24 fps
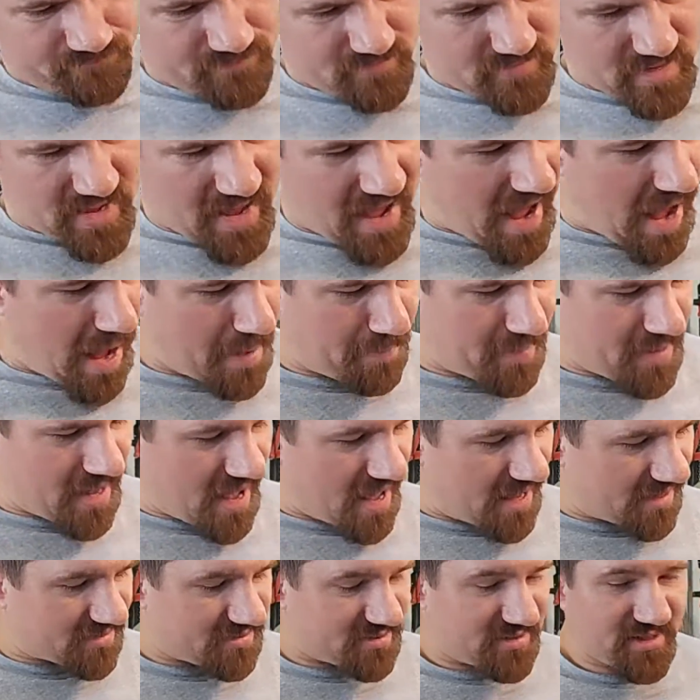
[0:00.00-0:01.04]
happy
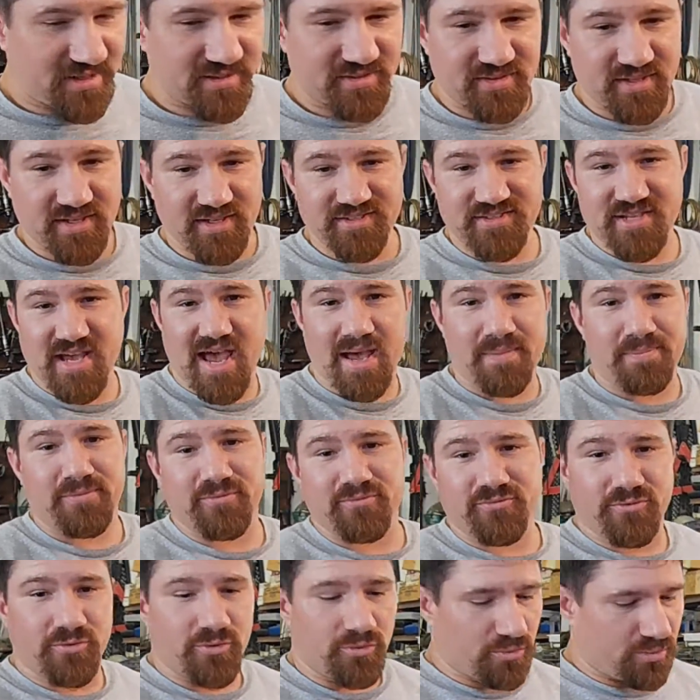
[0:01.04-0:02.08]
accident, things happen
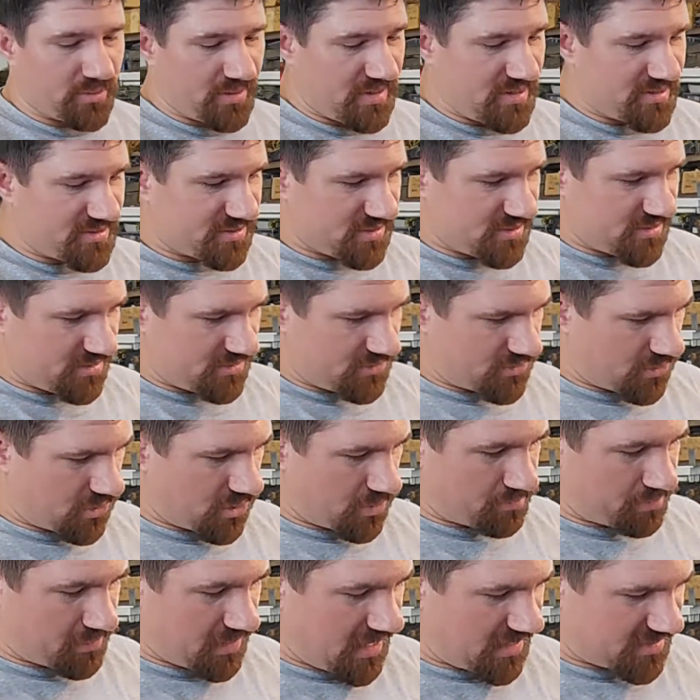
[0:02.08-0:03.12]
for a reason, or
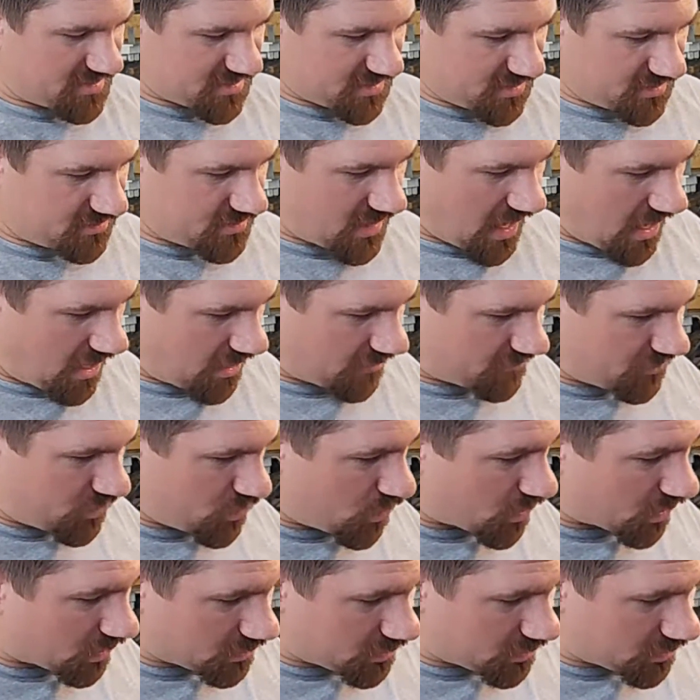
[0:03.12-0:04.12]
a blessing, however you want to